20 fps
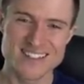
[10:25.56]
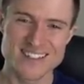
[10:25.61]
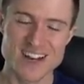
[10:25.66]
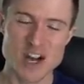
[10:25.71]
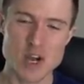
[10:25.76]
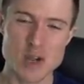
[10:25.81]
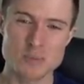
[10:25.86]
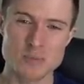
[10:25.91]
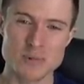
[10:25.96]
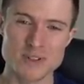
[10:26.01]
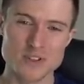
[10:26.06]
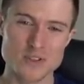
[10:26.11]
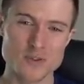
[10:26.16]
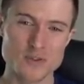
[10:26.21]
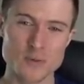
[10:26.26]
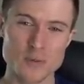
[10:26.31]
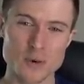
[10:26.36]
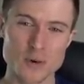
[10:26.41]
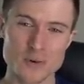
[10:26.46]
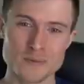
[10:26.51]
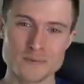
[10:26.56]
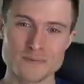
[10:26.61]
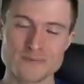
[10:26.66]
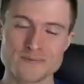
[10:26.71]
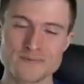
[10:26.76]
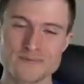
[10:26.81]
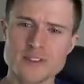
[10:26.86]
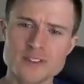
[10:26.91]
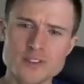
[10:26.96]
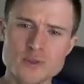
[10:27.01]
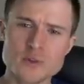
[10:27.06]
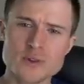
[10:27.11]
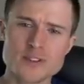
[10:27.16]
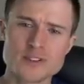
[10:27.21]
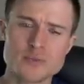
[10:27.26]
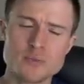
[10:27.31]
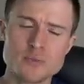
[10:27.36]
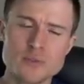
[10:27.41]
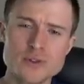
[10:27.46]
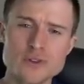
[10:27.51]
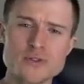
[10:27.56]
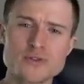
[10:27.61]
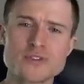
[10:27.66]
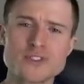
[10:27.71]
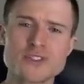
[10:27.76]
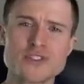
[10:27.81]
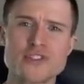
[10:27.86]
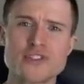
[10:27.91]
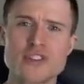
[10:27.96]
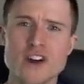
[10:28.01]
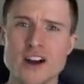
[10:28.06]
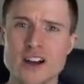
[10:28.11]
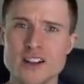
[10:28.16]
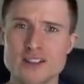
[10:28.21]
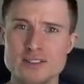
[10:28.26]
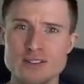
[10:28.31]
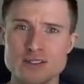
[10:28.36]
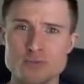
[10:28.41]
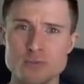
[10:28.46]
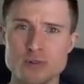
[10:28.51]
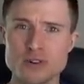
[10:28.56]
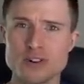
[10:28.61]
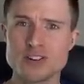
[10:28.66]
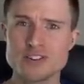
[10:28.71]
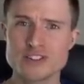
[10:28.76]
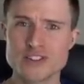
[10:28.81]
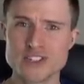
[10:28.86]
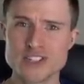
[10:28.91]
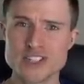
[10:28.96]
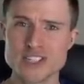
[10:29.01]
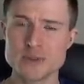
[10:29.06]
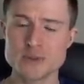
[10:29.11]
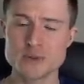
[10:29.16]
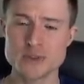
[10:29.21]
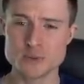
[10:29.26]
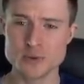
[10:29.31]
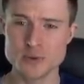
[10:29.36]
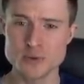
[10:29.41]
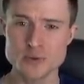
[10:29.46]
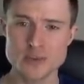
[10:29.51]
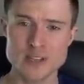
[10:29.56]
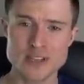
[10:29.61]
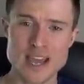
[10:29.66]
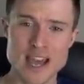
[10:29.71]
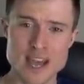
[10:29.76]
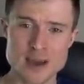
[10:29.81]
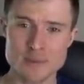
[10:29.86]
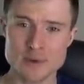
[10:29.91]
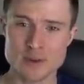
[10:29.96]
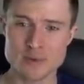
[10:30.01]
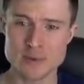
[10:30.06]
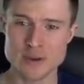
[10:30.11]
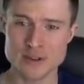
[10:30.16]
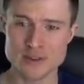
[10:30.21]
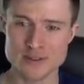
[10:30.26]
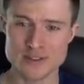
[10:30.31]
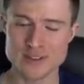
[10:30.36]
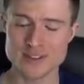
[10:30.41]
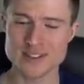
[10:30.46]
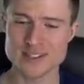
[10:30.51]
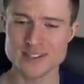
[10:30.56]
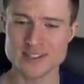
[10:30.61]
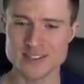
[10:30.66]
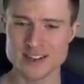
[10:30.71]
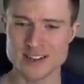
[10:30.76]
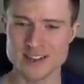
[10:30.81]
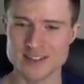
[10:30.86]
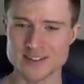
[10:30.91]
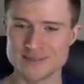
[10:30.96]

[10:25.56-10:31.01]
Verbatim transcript: unbelievable. This one is beautifully shot. The production team should be really happy about this.